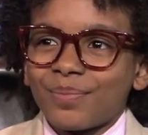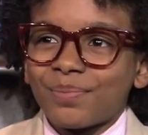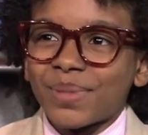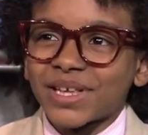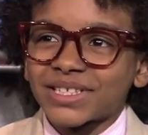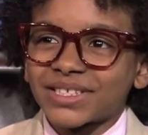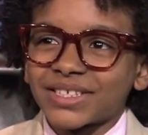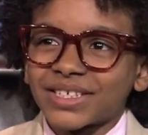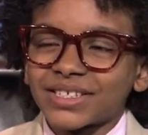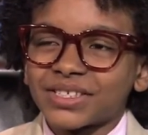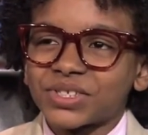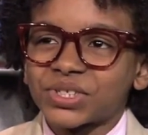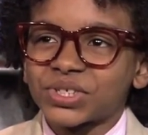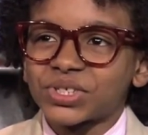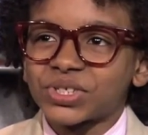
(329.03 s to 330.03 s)

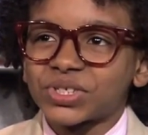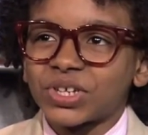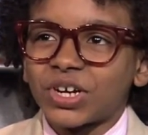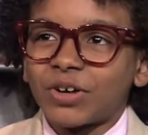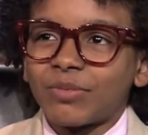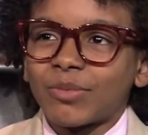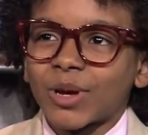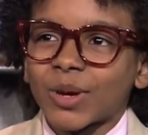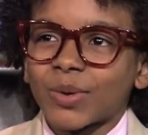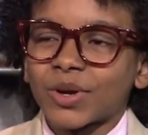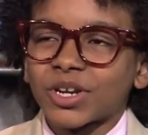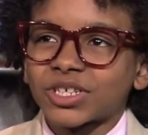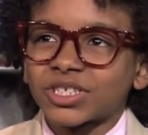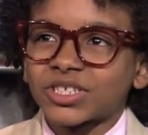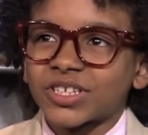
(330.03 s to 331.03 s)
Business. I
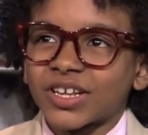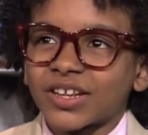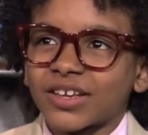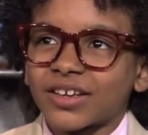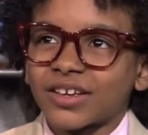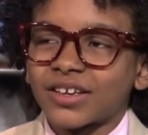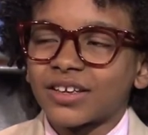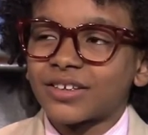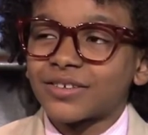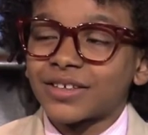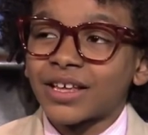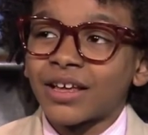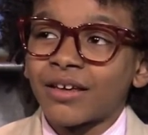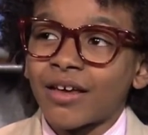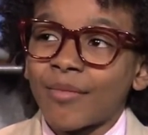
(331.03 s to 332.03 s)
wanna study
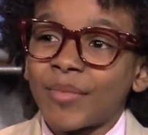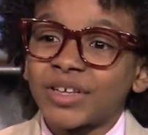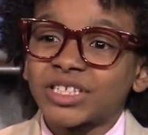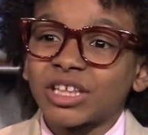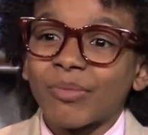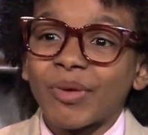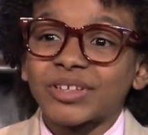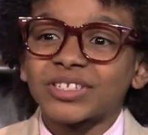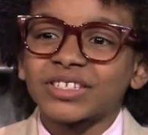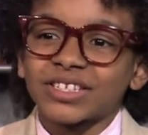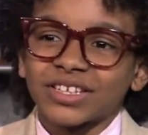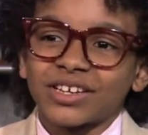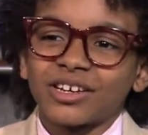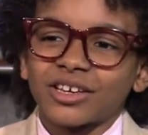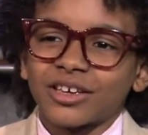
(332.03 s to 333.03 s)
basically business
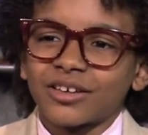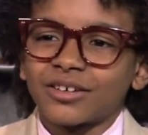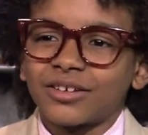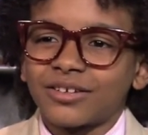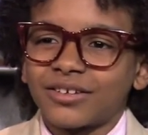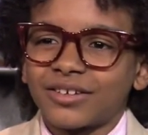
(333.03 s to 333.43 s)
and cooking.